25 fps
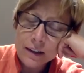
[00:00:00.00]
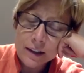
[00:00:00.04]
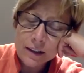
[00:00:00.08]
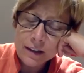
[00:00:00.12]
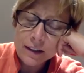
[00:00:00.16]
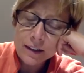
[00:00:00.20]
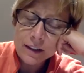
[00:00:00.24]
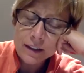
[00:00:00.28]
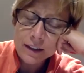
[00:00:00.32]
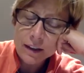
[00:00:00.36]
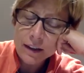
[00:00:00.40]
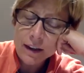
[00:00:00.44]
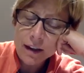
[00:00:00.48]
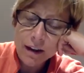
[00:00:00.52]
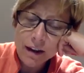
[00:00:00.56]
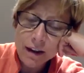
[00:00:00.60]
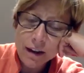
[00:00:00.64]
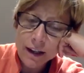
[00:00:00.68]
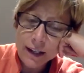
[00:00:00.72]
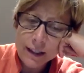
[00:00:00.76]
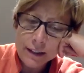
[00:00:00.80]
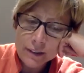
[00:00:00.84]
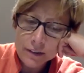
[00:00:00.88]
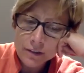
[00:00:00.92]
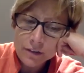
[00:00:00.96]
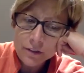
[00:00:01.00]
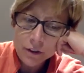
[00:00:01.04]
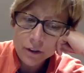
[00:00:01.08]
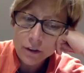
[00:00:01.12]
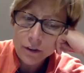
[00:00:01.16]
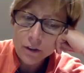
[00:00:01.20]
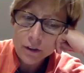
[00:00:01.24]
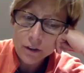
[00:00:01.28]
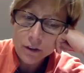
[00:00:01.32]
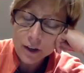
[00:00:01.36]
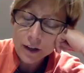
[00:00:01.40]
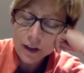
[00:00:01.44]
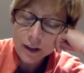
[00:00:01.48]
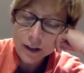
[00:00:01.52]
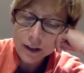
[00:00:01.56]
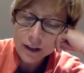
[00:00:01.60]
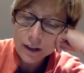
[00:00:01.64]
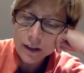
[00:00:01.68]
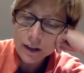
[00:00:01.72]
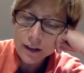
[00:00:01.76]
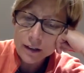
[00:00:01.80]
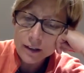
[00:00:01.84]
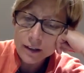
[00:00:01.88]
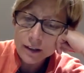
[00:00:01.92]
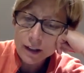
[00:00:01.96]
line for
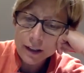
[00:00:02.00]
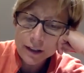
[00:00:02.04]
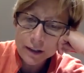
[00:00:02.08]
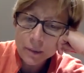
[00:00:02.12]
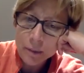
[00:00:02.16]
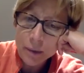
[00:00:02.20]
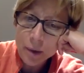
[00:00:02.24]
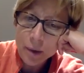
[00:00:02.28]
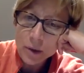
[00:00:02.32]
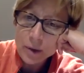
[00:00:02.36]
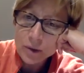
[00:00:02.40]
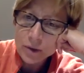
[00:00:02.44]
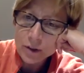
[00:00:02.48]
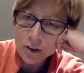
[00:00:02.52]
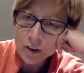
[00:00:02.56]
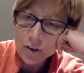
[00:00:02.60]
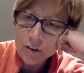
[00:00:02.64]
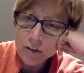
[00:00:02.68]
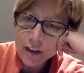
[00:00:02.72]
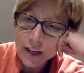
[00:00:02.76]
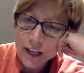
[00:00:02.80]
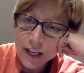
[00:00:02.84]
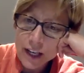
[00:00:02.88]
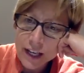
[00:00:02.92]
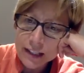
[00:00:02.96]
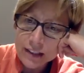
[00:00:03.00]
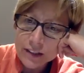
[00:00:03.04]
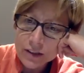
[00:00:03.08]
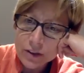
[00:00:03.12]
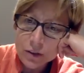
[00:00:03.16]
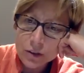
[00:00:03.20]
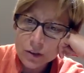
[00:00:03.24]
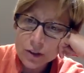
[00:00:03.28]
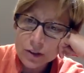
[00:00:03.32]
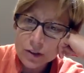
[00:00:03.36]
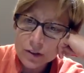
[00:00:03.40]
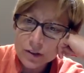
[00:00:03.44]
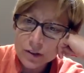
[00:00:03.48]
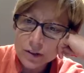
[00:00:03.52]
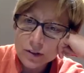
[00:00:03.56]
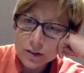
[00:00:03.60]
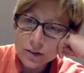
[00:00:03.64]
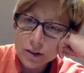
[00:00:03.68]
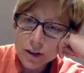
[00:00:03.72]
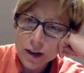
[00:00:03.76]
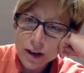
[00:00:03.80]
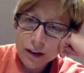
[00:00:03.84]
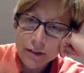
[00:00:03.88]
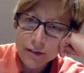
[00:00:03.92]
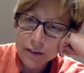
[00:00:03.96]
like the post office or the
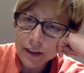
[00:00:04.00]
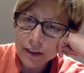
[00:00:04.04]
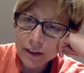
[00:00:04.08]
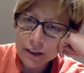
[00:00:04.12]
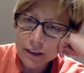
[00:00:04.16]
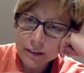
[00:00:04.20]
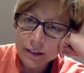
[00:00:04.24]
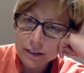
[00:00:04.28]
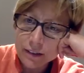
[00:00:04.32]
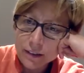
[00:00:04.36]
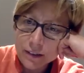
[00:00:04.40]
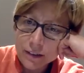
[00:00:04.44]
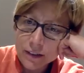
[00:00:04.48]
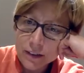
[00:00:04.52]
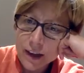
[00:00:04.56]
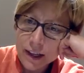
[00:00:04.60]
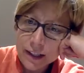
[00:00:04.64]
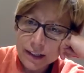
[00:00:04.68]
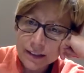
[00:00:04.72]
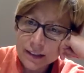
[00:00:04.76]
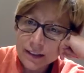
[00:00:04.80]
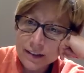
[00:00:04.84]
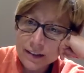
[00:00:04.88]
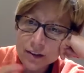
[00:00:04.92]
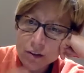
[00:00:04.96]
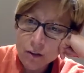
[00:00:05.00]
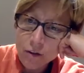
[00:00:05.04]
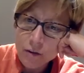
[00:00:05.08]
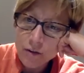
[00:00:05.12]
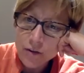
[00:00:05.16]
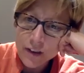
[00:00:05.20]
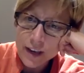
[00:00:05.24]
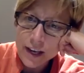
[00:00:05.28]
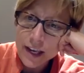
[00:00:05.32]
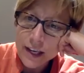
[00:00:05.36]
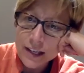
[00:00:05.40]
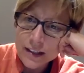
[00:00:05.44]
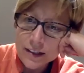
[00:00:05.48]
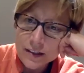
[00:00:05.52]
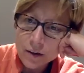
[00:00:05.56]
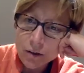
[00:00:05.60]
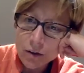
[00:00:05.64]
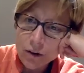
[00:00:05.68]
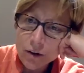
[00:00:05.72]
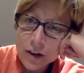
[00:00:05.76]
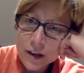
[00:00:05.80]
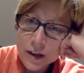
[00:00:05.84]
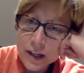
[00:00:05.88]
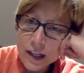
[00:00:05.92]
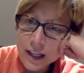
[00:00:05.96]
driving license office,
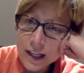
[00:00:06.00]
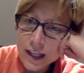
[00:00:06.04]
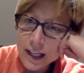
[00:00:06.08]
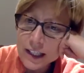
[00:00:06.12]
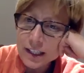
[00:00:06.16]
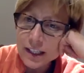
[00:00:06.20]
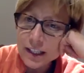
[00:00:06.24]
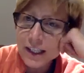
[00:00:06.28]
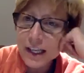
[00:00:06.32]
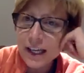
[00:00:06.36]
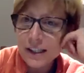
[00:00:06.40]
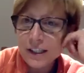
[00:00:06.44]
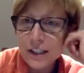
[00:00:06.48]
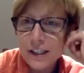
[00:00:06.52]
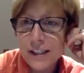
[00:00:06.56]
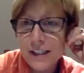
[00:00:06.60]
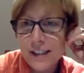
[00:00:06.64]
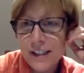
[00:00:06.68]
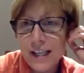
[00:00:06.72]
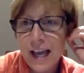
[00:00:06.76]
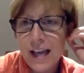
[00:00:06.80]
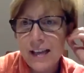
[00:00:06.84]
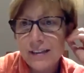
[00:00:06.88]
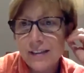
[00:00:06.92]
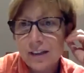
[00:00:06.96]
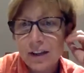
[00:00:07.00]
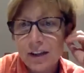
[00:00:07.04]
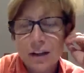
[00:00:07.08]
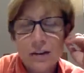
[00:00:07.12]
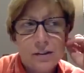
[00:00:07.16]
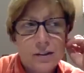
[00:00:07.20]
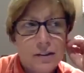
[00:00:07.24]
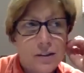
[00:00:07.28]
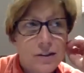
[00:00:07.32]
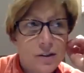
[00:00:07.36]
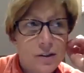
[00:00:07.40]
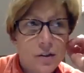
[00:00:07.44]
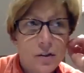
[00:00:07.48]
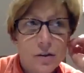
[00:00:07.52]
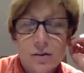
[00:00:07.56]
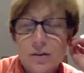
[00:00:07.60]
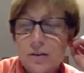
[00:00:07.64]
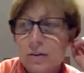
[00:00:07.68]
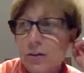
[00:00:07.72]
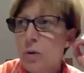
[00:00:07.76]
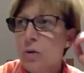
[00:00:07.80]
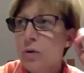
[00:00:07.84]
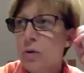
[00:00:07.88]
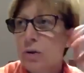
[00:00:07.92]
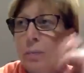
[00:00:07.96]
and she actually says, you know, talk
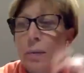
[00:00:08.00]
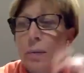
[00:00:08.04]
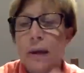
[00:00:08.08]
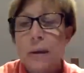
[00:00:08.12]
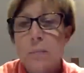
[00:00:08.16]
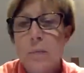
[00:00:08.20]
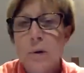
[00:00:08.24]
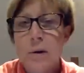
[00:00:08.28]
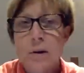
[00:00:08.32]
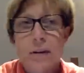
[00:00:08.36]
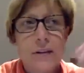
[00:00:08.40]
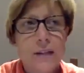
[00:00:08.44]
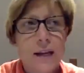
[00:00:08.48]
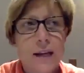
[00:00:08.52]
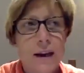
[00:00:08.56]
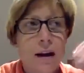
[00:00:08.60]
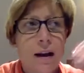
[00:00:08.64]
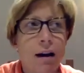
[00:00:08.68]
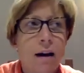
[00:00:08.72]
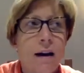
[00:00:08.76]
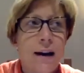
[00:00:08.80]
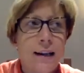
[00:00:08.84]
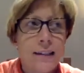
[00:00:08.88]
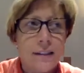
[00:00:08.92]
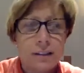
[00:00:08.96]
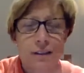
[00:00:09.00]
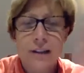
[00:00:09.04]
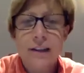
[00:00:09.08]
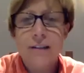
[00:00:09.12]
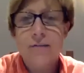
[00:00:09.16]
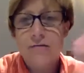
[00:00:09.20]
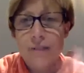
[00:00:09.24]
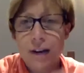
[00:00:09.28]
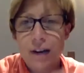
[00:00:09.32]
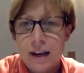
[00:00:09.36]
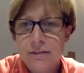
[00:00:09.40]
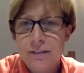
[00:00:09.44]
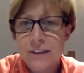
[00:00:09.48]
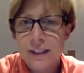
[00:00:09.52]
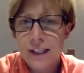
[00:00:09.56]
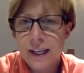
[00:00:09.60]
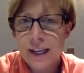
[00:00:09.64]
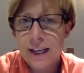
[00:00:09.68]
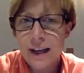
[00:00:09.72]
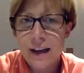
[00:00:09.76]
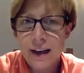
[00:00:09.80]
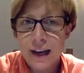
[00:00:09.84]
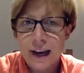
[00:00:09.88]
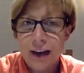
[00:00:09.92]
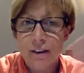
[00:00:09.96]
to people and say, hi, do you live around
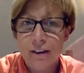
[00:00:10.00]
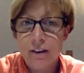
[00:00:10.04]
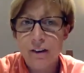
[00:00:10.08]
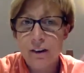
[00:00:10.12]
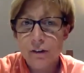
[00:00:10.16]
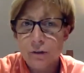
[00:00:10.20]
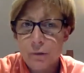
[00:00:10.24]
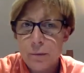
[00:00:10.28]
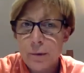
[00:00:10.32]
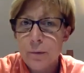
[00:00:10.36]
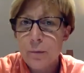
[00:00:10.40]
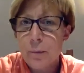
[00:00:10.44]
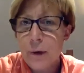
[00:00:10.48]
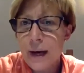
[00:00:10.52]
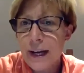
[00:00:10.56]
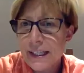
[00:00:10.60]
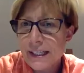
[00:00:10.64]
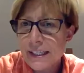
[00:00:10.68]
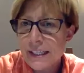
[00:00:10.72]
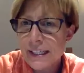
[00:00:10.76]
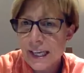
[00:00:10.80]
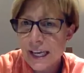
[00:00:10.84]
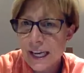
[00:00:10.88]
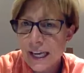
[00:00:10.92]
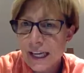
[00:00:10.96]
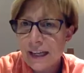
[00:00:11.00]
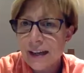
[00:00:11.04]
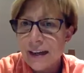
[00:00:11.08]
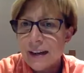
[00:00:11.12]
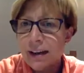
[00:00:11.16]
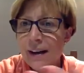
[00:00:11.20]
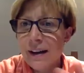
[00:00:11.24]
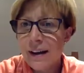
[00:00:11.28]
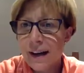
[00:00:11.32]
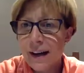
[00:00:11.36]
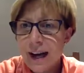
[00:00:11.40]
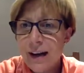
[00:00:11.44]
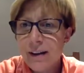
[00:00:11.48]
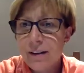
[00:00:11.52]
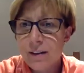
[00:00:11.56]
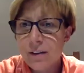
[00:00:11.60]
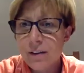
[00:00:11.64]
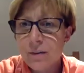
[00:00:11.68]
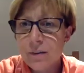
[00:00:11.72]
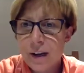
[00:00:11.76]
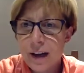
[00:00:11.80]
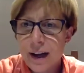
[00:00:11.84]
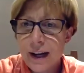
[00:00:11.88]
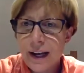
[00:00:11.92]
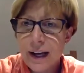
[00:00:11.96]
here? How long have you been waiting? How long
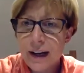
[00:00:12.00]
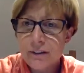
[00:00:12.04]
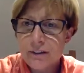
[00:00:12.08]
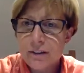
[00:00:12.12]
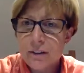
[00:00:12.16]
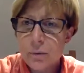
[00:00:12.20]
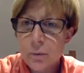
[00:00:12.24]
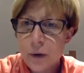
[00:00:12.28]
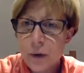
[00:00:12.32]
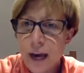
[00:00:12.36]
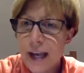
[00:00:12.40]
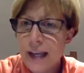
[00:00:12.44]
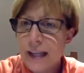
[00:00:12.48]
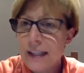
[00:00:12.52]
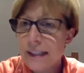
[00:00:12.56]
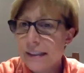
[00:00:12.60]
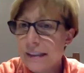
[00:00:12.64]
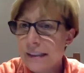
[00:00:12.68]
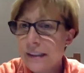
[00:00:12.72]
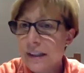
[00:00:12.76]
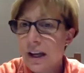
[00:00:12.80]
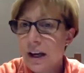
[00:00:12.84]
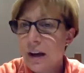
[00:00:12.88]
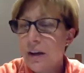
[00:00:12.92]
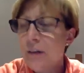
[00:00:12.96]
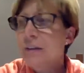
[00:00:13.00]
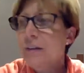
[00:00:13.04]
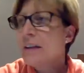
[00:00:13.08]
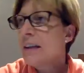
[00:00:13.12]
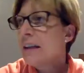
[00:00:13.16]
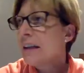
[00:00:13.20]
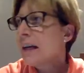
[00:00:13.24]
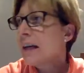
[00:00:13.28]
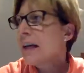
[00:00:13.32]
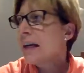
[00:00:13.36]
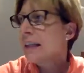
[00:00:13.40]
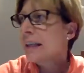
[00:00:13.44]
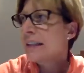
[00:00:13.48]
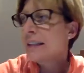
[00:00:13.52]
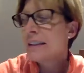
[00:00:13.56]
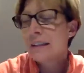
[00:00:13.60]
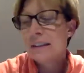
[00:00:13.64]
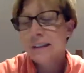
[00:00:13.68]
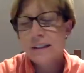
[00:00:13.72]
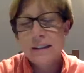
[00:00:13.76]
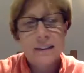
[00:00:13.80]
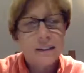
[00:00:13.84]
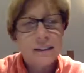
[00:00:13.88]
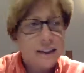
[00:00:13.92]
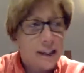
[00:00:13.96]
will I have to wait? You know, and
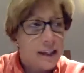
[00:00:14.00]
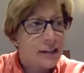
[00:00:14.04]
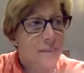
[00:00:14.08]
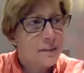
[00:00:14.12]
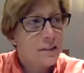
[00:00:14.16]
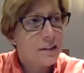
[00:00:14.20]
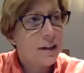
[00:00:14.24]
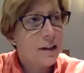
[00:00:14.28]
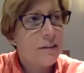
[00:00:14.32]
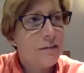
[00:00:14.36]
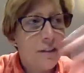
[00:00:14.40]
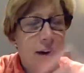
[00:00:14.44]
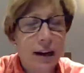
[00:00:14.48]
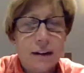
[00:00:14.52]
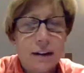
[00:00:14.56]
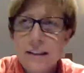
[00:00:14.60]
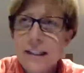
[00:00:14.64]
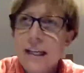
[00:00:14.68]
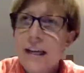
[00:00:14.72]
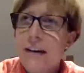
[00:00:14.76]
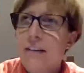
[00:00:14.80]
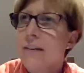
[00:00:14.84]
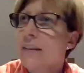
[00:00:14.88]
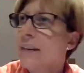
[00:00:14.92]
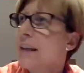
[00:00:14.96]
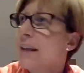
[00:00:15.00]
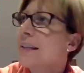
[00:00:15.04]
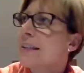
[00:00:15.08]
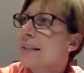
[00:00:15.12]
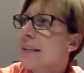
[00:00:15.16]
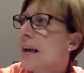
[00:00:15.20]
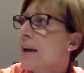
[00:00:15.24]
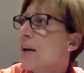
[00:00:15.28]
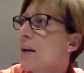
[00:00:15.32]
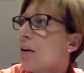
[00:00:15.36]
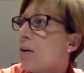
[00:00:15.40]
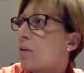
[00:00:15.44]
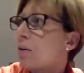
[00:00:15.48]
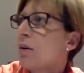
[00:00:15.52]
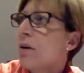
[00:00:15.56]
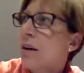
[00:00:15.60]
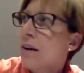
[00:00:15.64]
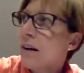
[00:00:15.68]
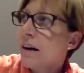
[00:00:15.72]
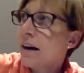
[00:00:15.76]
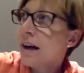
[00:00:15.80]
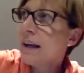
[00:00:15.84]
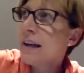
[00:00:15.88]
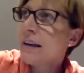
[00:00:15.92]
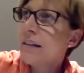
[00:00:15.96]
they say, do you live around here? And they say, oh,
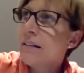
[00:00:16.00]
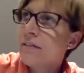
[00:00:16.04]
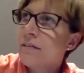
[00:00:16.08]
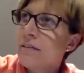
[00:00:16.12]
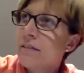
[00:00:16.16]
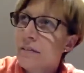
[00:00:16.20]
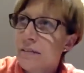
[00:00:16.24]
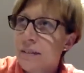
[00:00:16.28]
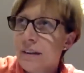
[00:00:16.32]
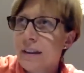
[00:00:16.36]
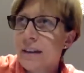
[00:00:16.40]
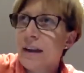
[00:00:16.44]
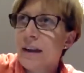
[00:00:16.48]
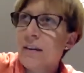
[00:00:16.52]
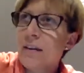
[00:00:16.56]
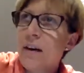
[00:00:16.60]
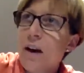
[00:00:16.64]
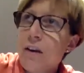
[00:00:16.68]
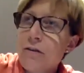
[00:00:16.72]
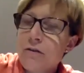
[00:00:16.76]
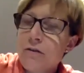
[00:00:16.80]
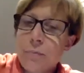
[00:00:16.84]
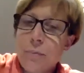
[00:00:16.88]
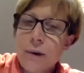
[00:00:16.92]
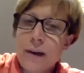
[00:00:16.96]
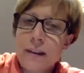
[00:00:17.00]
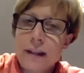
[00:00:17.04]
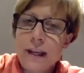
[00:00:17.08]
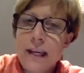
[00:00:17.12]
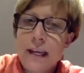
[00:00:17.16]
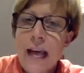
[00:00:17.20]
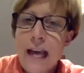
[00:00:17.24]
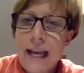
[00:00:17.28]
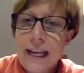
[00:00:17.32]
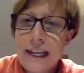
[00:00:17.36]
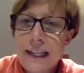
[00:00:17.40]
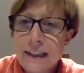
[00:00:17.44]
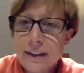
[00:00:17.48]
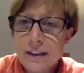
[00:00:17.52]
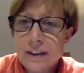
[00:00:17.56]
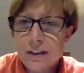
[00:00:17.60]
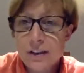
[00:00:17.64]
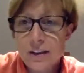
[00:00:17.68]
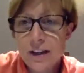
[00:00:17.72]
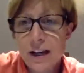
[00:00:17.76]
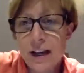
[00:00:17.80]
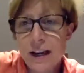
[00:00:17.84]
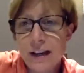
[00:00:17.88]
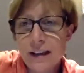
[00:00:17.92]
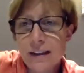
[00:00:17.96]
I live, you know, over by the lake. And you
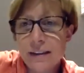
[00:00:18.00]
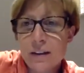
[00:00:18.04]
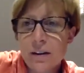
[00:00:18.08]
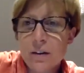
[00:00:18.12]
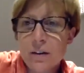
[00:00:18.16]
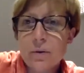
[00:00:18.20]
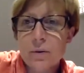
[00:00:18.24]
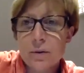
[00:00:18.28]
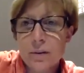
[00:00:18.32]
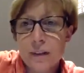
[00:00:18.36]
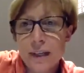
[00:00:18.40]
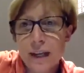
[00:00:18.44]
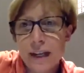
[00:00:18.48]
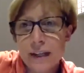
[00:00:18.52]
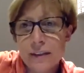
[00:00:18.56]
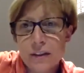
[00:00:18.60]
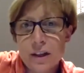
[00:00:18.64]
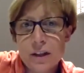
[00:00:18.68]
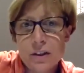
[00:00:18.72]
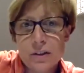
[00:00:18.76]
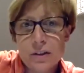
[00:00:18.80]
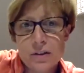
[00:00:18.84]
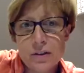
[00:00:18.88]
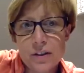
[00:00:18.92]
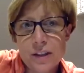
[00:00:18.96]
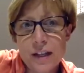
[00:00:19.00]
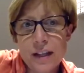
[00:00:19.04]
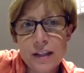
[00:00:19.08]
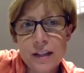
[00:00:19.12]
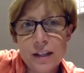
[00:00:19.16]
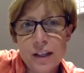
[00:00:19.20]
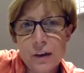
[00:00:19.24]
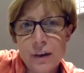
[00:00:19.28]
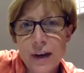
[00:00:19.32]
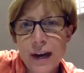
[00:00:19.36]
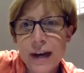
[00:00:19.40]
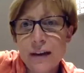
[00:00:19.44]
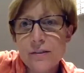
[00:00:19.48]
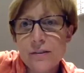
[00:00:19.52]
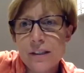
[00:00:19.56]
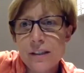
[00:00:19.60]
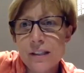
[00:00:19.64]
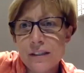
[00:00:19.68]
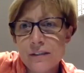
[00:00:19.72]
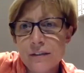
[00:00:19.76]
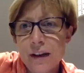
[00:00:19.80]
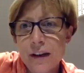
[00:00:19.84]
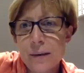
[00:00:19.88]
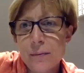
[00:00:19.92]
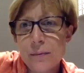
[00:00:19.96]
say, oh, that new housing
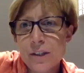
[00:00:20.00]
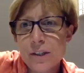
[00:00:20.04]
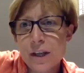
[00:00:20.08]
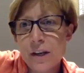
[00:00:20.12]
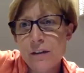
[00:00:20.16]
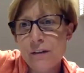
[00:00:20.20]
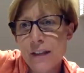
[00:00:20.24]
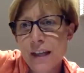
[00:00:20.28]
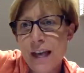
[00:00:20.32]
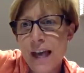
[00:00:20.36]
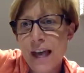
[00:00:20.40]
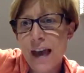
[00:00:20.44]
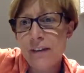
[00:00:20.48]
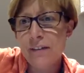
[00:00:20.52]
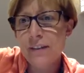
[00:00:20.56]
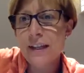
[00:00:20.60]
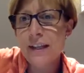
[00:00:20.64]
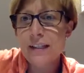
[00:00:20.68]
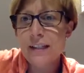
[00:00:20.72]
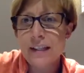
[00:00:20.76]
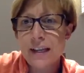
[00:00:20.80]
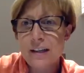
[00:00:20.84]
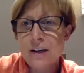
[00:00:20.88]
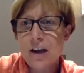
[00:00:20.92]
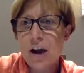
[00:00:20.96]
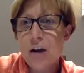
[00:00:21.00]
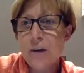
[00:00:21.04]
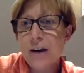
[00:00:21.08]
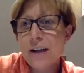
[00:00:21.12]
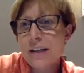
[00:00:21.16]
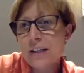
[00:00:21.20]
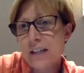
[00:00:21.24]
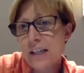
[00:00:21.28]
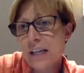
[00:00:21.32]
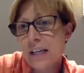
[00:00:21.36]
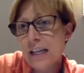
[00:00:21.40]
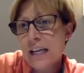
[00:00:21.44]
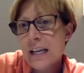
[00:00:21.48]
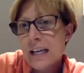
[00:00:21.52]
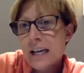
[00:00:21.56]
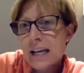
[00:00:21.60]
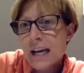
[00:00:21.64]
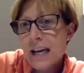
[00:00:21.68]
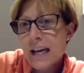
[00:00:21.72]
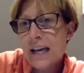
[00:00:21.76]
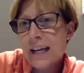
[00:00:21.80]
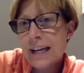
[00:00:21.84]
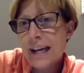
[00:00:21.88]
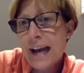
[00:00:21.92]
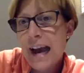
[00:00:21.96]
development over there. And they say, no, actually
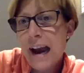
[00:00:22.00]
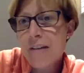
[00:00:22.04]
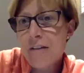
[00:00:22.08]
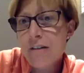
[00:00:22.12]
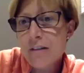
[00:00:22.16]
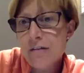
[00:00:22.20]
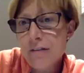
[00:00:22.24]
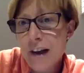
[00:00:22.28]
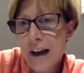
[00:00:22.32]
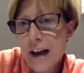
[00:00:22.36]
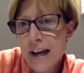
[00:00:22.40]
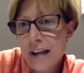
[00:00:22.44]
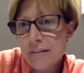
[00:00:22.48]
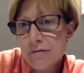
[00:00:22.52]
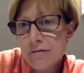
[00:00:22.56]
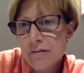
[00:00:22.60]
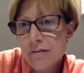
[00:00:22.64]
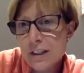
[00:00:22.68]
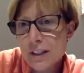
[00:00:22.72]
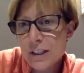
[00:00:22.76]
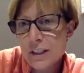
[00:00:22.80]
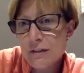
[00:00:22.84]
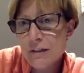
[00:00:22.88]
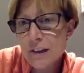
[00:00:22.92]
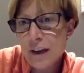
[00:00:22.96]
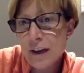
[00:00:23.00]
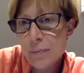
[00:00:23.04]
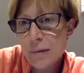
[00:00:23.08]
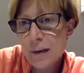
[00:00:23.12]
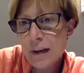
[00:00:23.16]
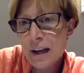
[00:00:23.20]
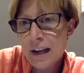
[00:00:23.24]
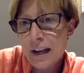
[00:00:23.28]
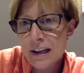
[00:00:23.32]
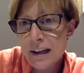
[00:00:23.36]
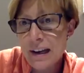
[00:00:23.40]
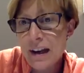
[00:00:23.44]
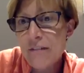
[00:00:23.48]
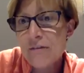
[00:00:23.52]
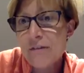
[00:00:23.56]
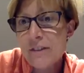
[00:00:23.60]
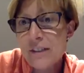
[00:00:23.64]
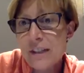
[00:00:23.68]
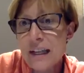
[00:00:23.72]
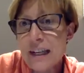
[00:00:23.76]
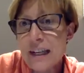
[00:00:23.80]
in a caravan in front of it, but I'd love to live